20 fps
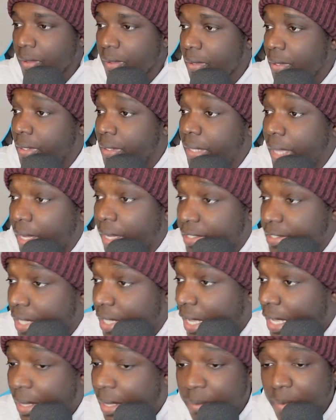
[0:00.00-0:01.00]
Yeah.
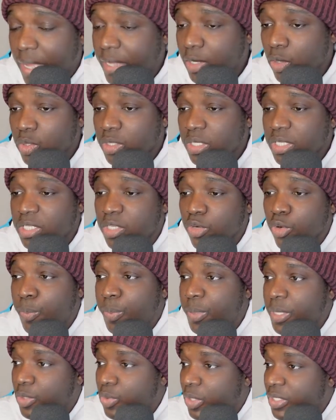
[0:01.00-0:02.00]
I don't need to
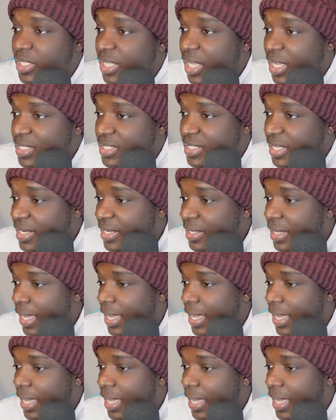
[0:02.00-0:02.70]
repeat what he had said.